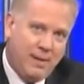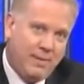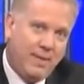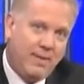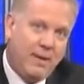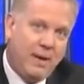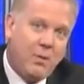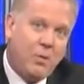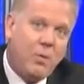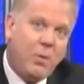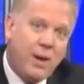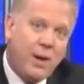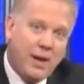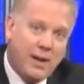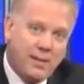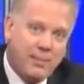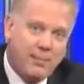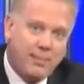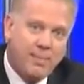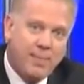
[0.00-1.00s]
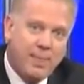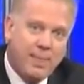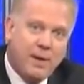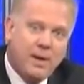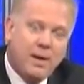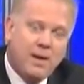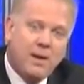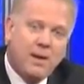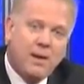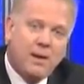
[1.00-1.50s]
and then they win.
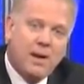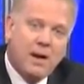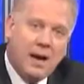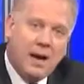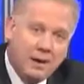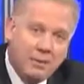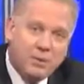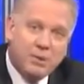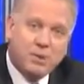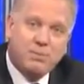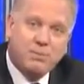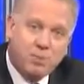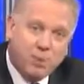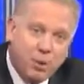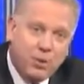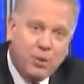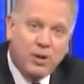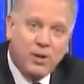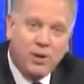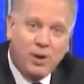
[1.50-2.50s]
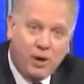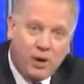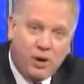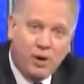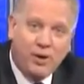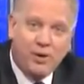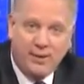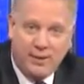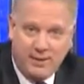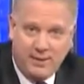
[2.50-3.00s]
I was
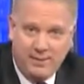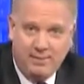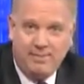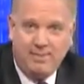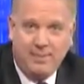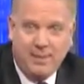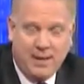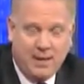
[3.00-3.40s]
brokenhearted.